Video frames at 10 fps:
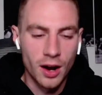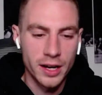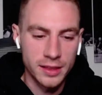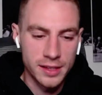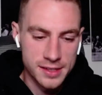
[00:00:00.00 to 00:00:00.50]

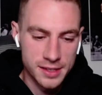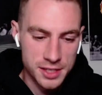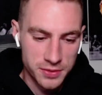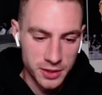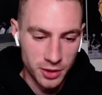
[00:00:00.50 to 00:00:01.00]
right, listen to
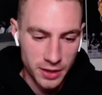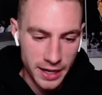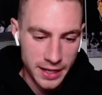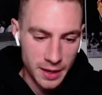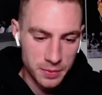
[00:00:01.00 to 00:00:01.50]
this field.
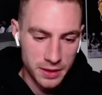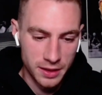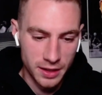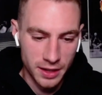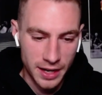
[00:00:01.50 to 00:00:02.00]
I kept
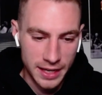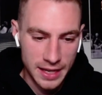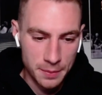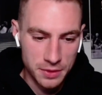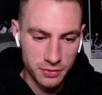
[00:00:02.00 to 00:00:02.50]

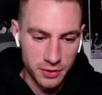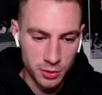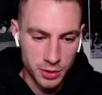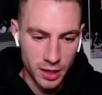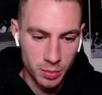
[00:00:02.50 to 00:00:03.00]
the
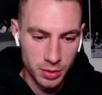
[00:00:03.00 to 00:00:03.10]
field up.